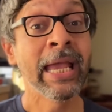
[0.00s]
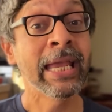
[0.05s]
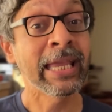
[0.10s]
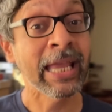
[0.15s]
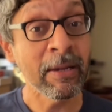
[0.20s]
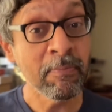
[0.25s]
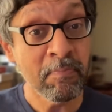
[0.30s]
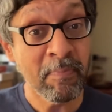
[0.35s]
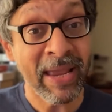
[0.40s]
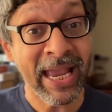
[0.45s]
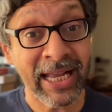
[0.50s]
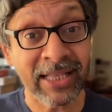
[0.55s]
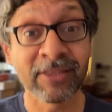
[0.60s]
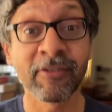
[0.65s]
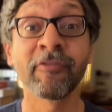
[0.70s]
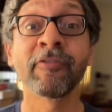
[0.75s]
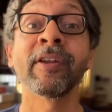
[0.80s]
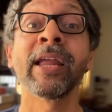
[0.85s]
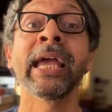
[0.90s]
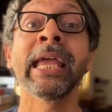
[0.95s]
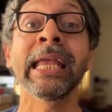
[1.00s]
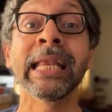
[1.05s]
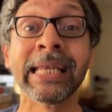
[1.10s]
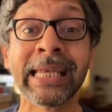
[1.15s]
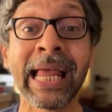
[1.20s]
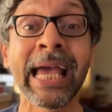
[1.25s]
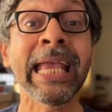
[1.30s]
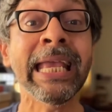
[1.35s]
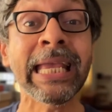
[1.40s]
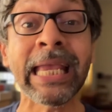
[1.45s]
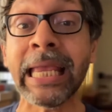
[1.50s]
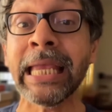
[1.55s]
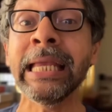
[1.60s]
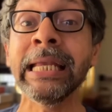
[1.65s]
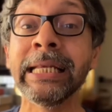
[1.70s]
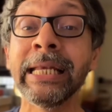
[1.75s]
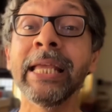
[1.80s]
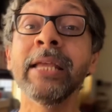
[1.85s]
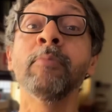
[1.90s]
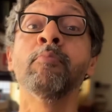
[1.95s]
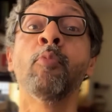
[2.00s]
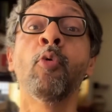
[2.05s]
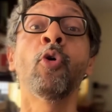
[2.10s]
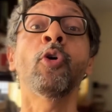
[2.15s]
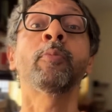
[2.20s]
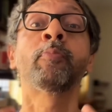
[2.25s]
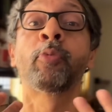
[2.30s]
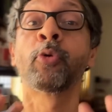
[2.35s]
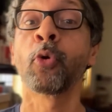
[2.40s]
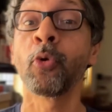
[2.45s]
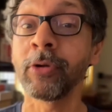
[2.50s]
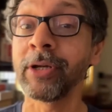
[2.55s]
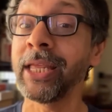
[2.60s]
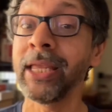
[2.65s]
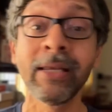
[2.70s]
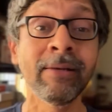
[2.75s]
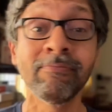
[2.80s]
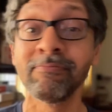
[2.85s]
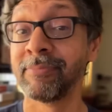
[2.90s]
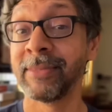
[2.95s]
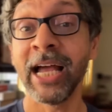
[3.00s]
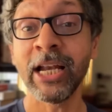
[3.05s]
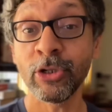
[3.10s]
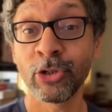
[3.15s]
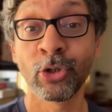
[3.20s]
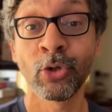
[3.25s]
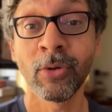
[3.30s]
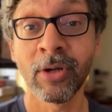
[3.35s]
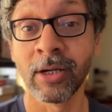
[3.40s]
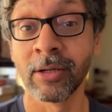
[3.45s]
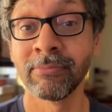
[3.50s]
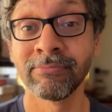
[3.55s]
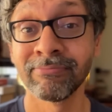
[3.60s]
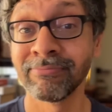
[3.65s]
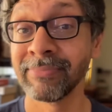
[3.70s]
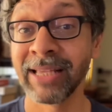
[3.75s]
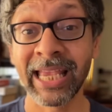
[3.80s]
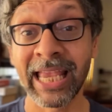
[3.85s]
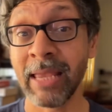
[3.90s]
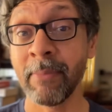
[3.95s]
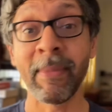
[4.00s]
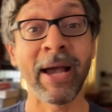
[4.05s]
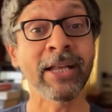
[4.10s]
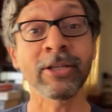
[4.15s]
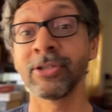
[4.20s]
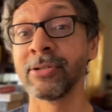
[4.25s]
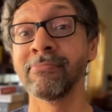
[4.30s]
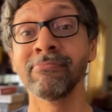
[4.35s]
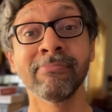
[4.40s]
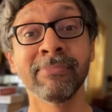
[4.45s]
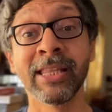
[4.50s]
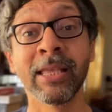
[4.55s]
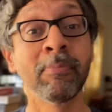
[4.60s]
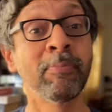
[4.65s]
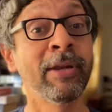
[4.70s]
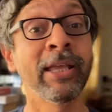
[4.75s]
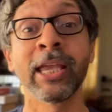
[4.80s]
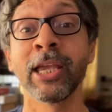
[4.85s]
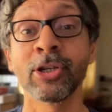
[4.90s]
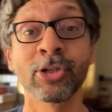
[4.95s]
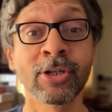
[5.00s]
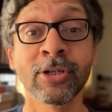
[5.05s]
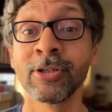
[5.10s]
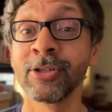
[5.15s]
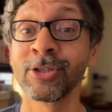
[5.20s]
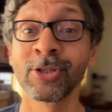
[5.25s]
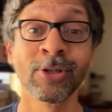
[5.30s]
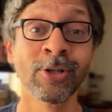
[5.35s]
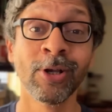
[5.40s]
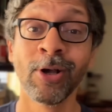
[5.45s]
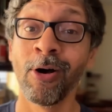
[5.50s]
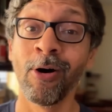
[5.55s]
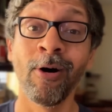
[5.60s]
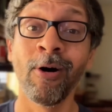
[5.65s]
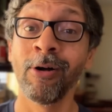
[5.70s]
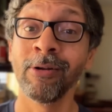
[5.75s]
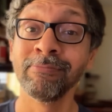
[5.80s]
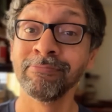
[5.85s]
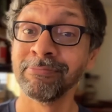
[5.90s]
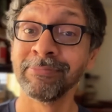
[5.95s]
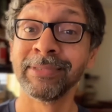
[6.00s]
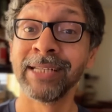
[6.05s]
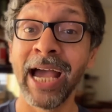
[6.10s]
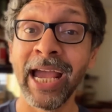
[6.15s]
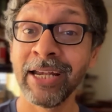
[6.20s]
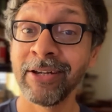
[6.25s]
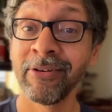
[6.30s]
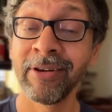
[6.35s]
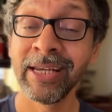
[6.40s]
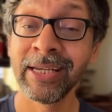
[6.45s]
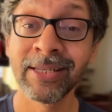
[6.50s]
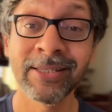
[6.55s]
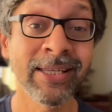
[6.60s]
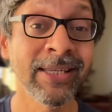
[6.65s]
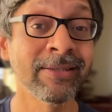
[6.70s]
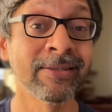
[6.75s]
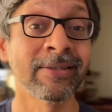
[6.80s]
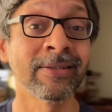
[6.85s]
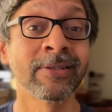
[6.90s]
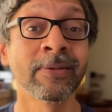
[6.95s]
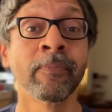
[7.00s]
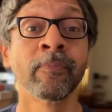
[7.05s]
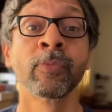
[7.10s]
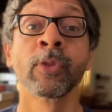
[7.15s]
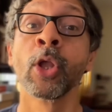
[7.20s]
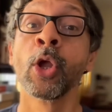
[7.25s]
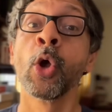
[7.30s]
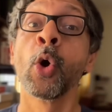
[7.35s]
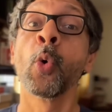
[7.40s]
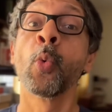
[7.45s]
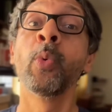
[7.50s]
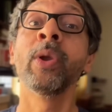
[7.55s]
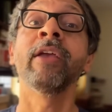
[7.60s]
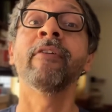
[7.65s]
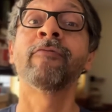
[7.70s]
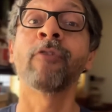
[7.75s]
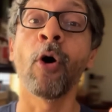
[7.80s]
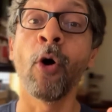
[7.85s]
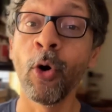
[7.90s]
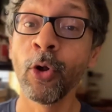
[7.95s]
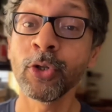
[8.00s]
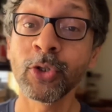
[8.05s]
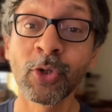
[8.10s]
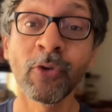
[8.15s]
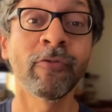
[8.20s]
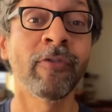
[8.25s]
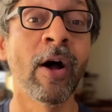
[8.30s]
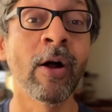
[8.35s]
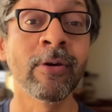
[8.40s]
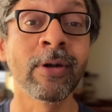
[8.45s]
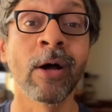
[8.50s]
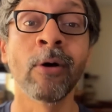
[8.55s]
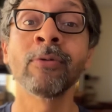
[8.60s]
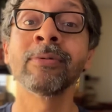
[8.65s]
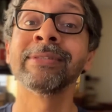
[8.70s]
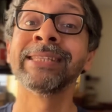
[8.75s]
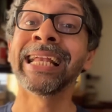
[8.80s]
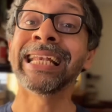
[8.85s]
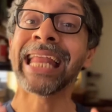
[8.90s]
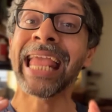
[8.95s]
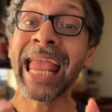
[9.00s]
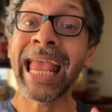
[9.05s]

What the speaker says: can make the fly like eating more protein than sugar. Imagine the implications on dietary diseases. We have also found out that